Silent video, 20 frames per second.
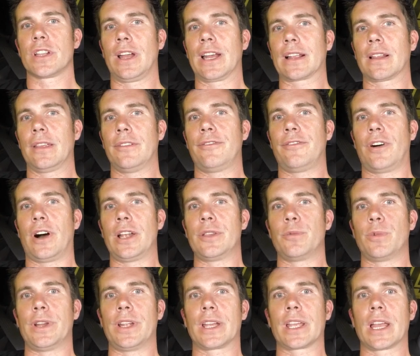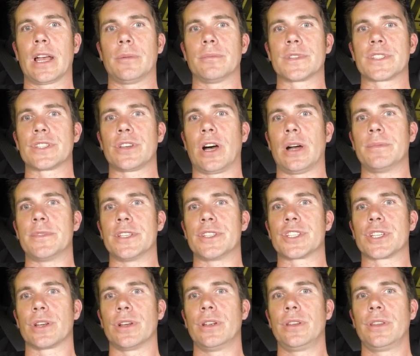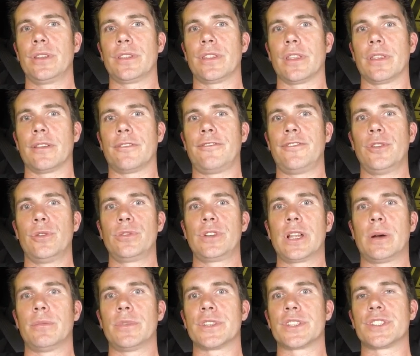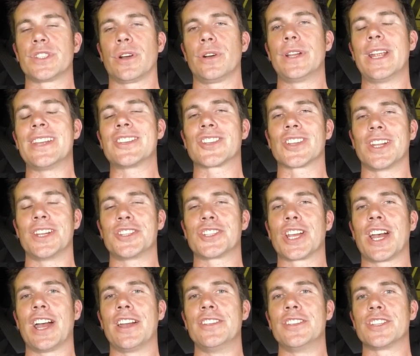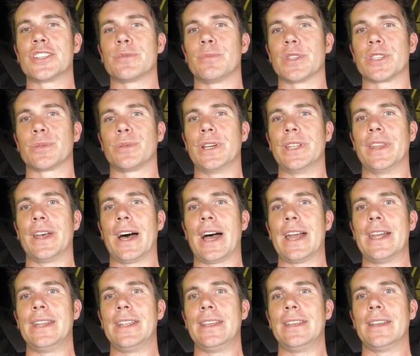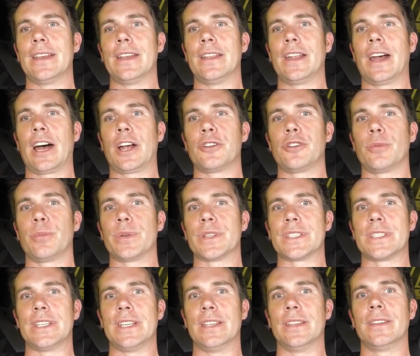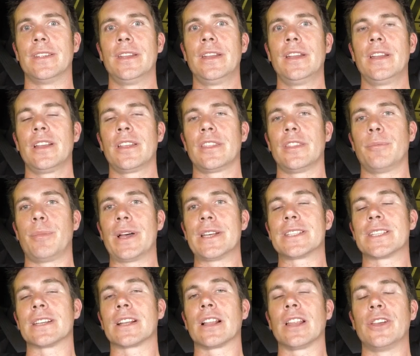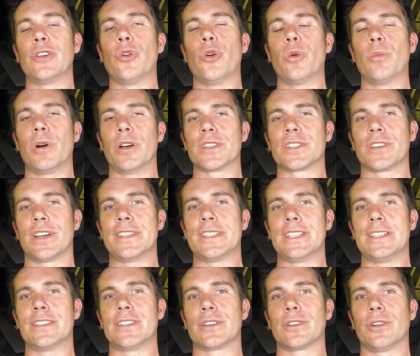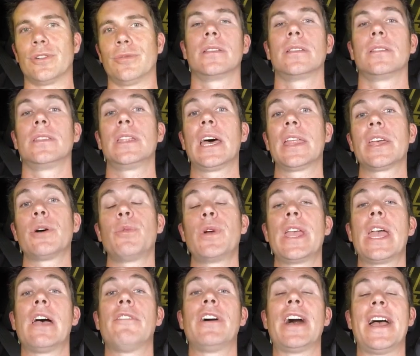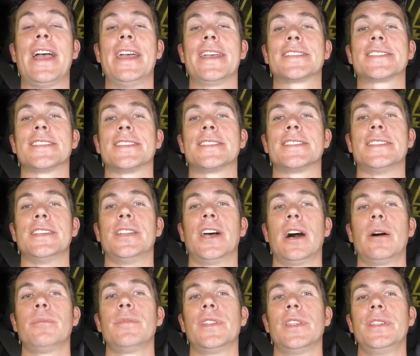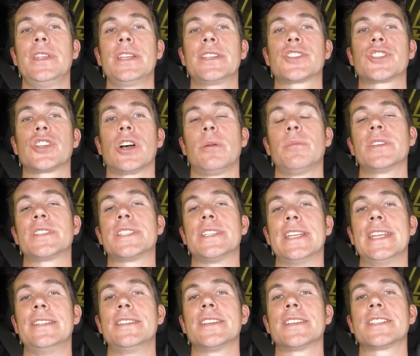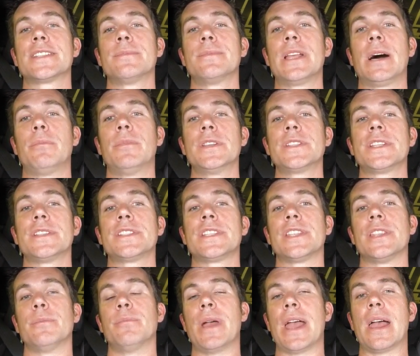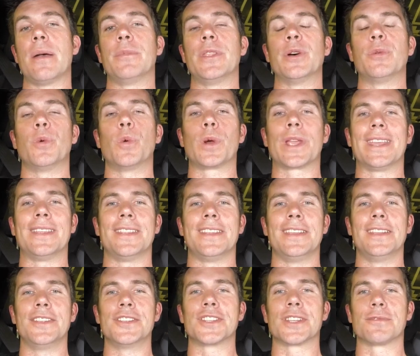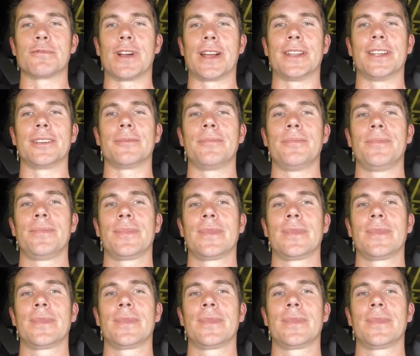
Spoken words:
likely find when it comes time to tune that the fuel numbers don't actually change between the 80 and 100%. They're basically almost identical. Now that we have our axis set up, the next job is to enter some numbers into the map that will get the engine running.